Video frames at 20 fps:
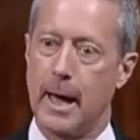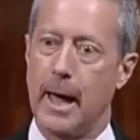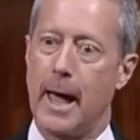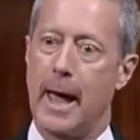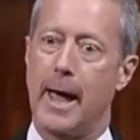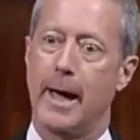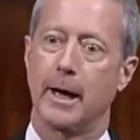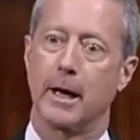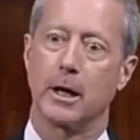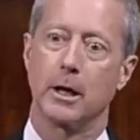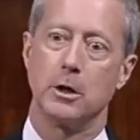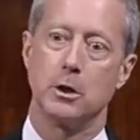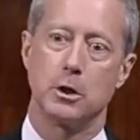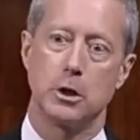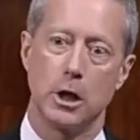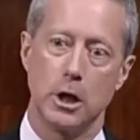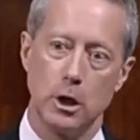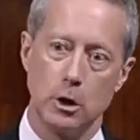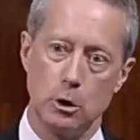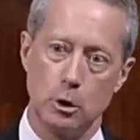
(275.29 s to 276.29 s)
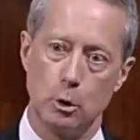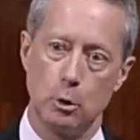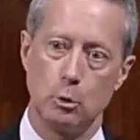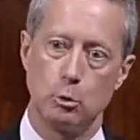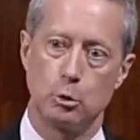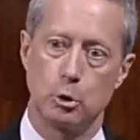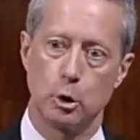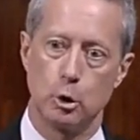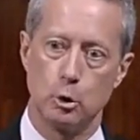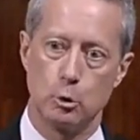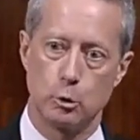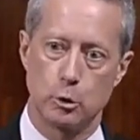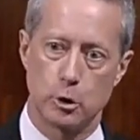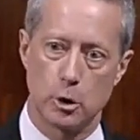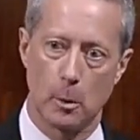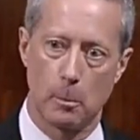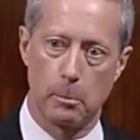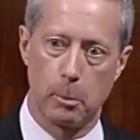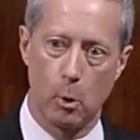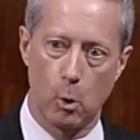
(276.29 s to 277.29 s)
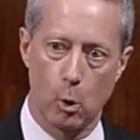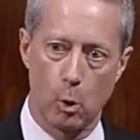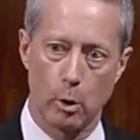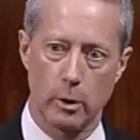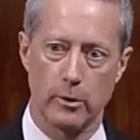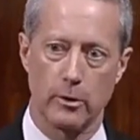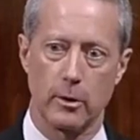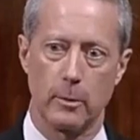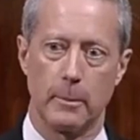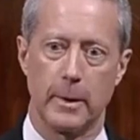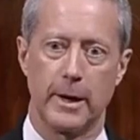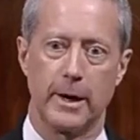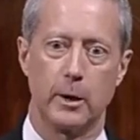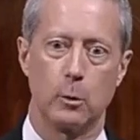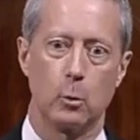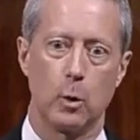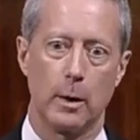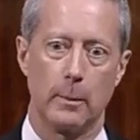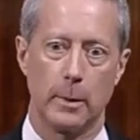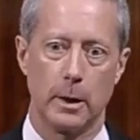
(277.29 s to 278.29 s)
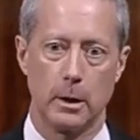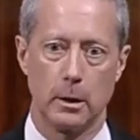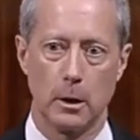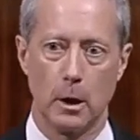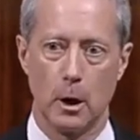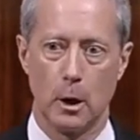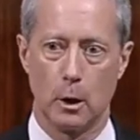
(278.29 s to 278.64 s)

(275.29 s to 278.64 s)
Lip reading: and continue to support the men and women